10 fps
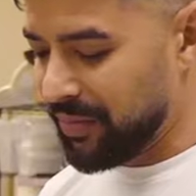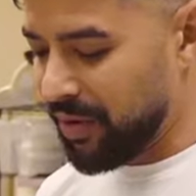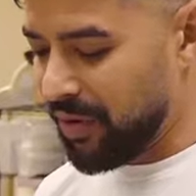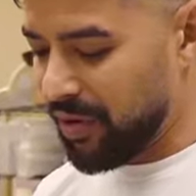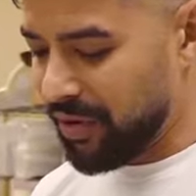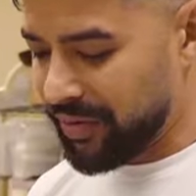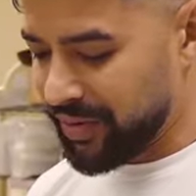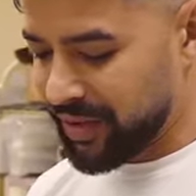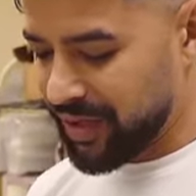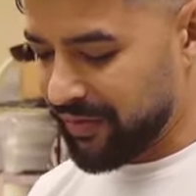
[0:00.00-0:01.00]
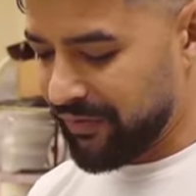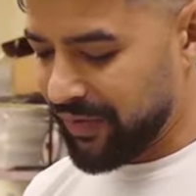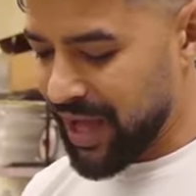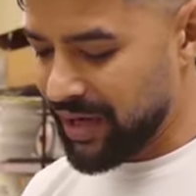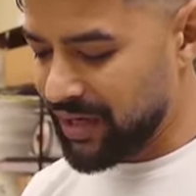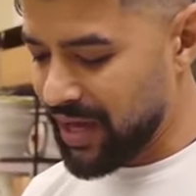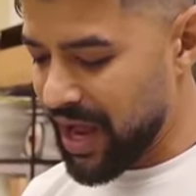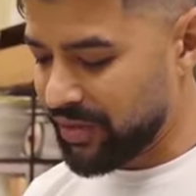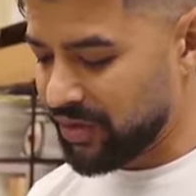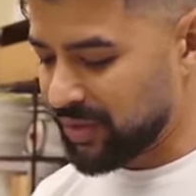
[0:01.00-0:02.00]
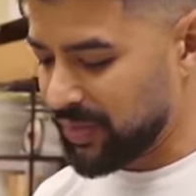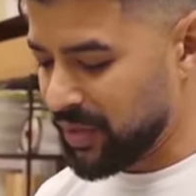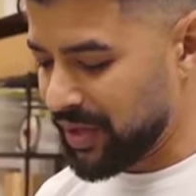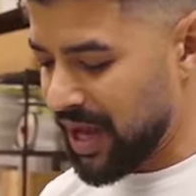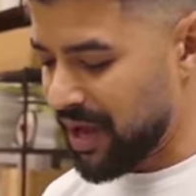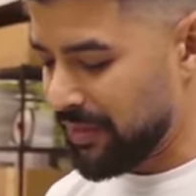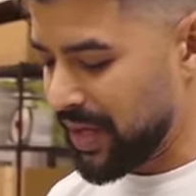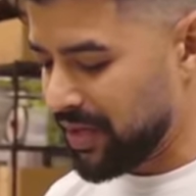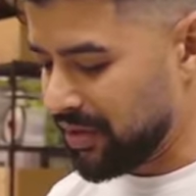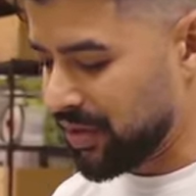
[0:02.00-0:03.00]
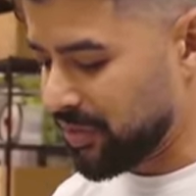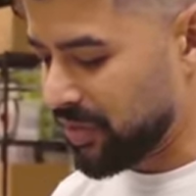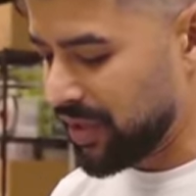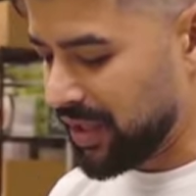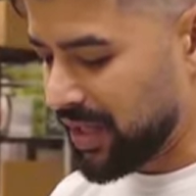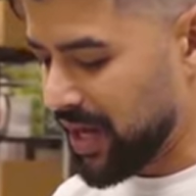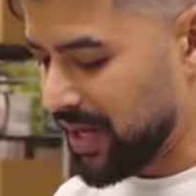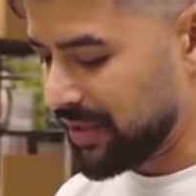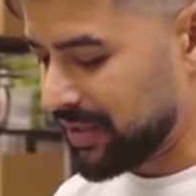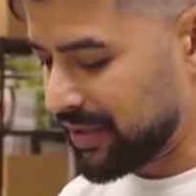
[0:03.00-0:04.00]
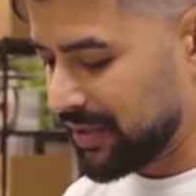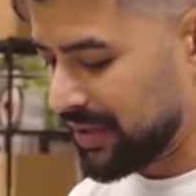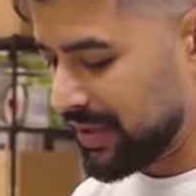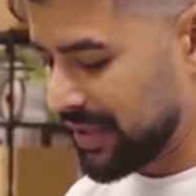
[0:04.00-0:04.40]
the bowl, gonna flatten it out, smooth it out, make it look really nice.